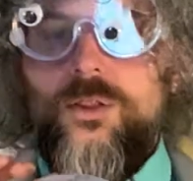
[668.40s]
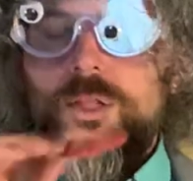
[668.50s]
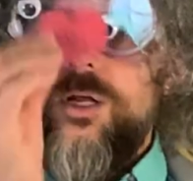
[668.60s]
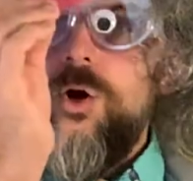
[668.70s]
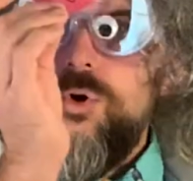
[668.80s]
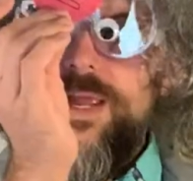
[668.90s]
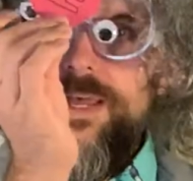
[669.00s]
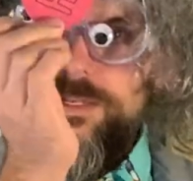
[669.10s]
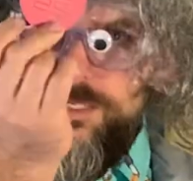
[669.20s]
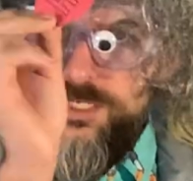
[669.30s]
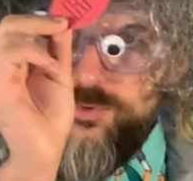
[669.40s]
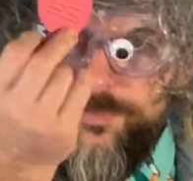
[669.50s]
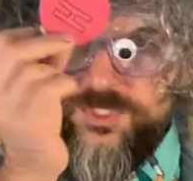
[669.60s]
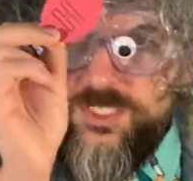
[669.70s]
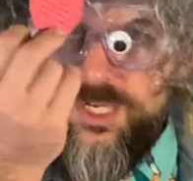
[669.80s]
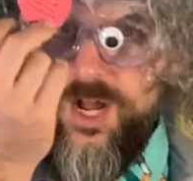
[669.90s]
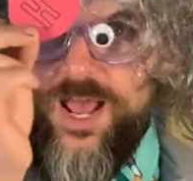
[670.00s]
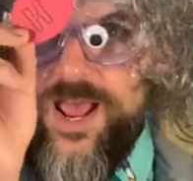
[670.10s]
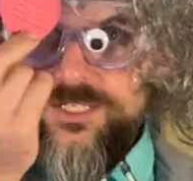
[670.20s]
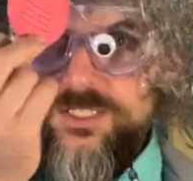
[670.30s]
look, red is representing our
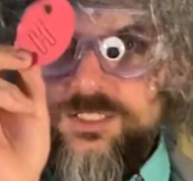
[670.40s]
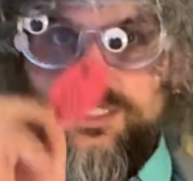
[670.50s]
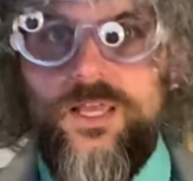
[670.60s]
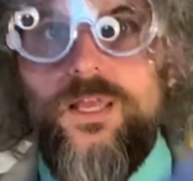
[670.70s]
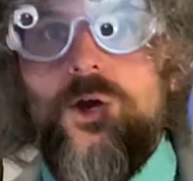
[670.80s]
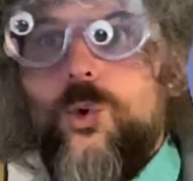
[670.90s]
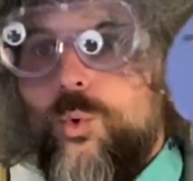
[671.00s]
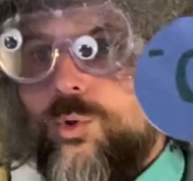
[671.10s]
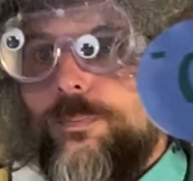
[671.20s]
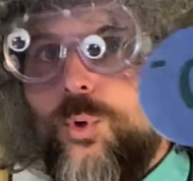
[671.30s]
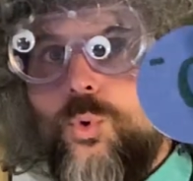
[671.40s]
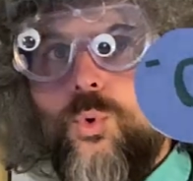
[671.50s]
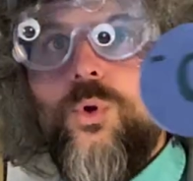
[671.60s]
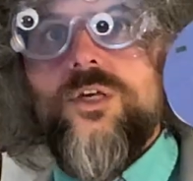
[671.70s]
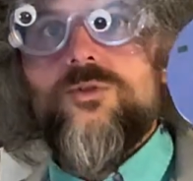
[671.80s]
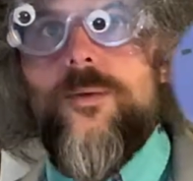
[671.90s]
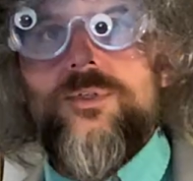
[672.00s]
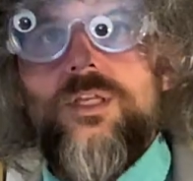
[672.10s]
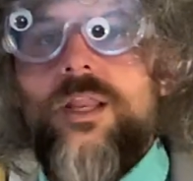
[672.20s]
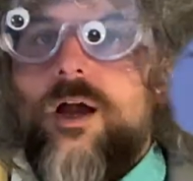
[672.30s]
acids today, and blue is
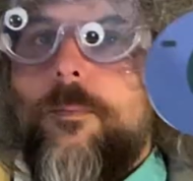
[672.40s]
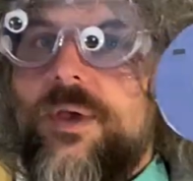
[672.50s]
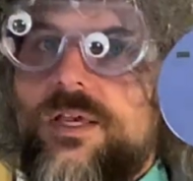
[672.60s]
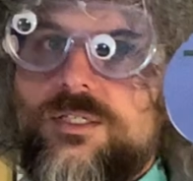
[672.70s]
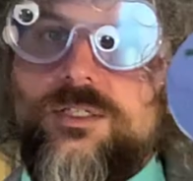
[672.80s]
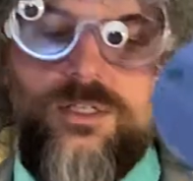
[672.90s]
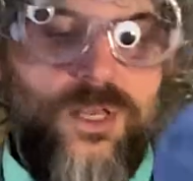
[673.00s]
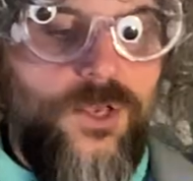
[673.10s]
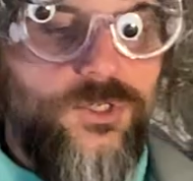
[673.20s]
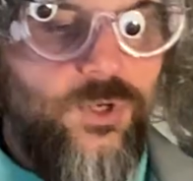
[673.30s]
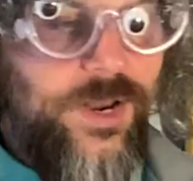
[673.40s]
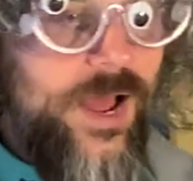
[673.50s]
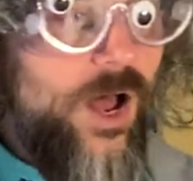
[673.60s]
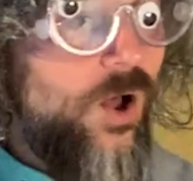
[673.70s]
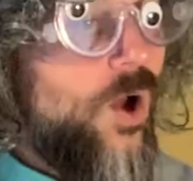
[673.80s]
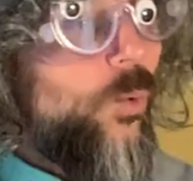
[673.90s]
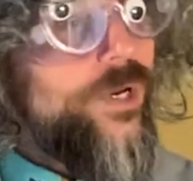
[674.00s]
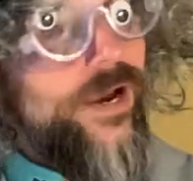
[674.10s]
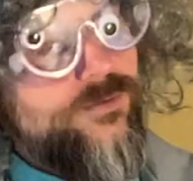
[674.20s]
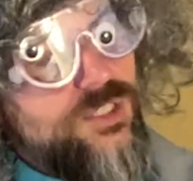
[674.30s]
representing our bases. So now
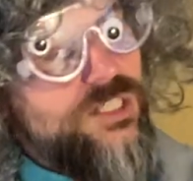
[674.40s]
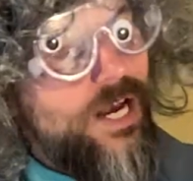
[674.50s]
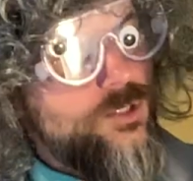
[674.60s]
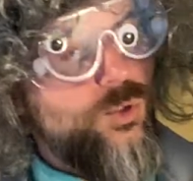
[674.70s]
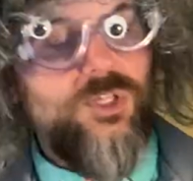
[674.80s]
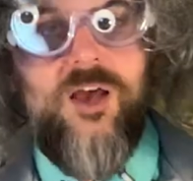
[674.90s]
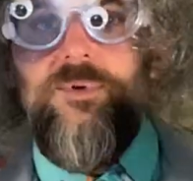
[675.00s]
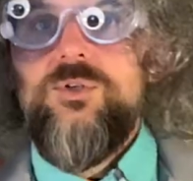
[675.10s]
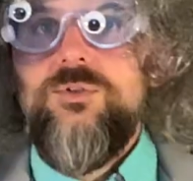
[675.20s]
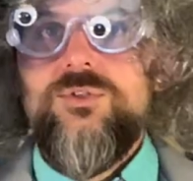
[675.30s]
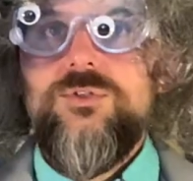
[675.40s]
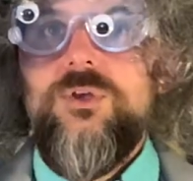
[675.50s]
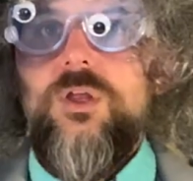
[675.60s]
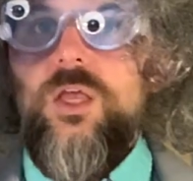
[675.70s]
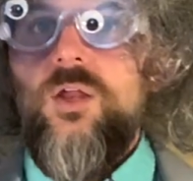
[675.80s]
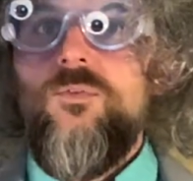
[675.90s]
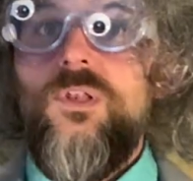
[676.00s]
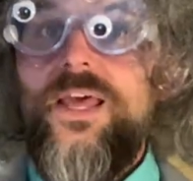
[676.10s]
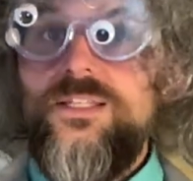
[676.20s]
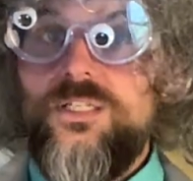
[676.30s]
we have these household chemicals. And
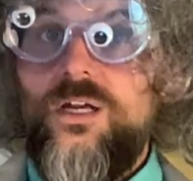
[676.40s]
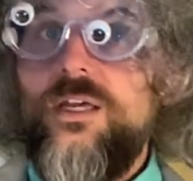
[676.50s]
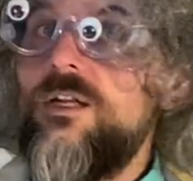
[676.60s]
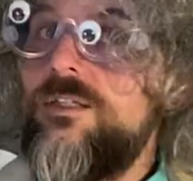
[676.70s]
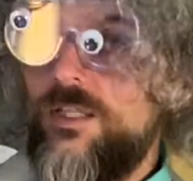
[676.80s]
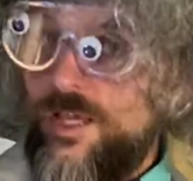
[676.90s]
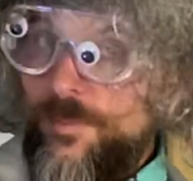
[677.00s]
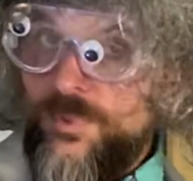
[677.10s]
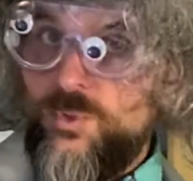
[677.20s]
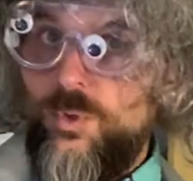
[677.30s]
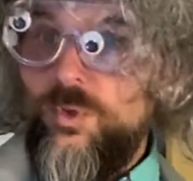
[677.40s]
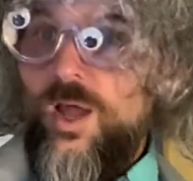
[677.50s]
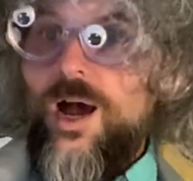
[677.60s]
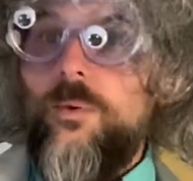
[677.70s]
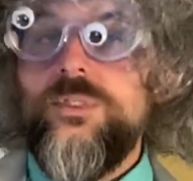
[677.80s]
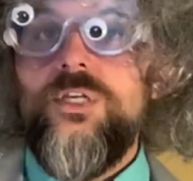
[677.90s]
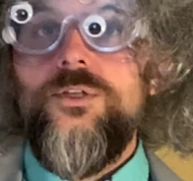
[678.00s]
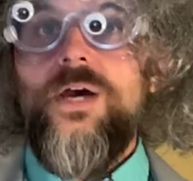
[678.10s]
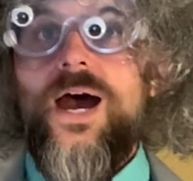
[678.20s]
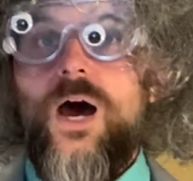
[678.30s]
later, in another episode, I will tell
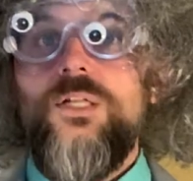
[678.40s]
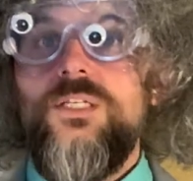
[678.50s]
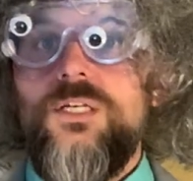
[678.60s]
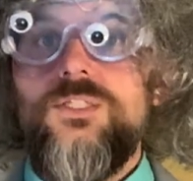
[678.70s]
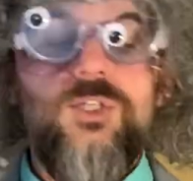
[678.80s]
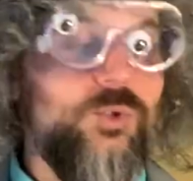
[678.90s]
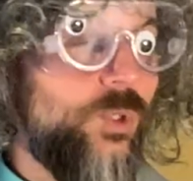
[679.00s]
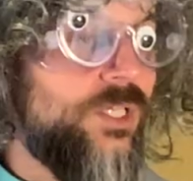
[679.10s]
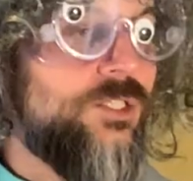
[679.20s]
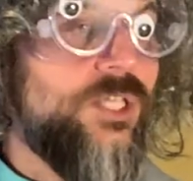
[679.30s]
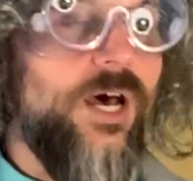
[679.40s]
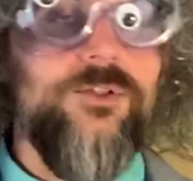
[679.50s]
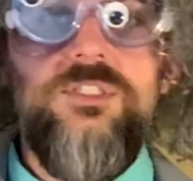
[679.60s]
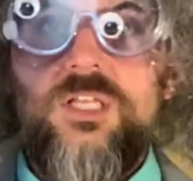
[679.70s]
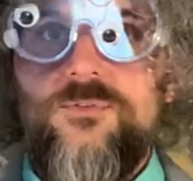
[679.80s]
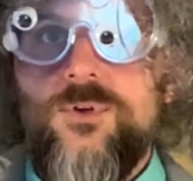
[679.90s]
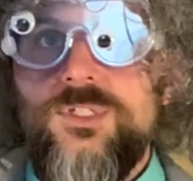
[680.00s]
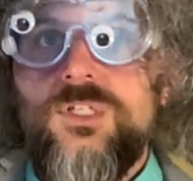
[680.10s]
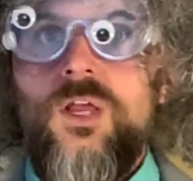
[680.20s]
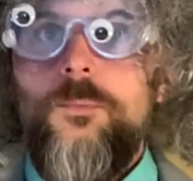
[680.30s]
you how it is that you can tell the
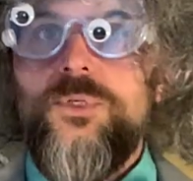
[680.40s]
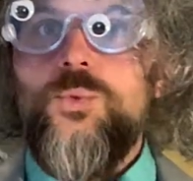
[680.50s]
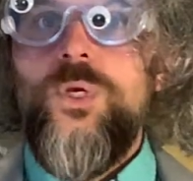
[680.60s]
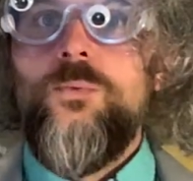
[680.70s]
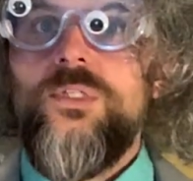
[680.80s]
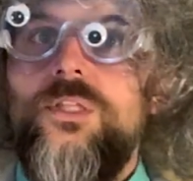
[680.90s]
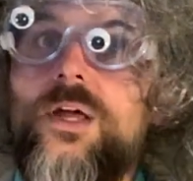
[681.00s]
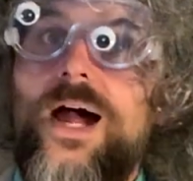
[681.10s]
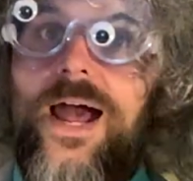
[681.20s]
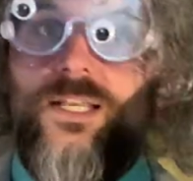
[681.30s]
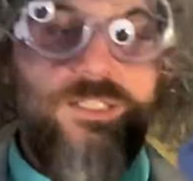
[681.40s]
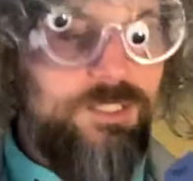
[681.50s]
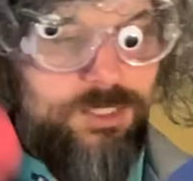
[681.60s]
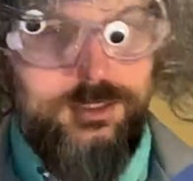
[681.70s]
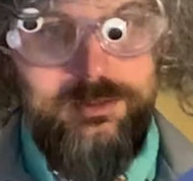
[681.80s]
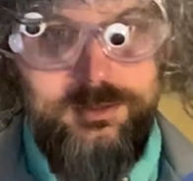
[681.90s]
difference between whether they're acids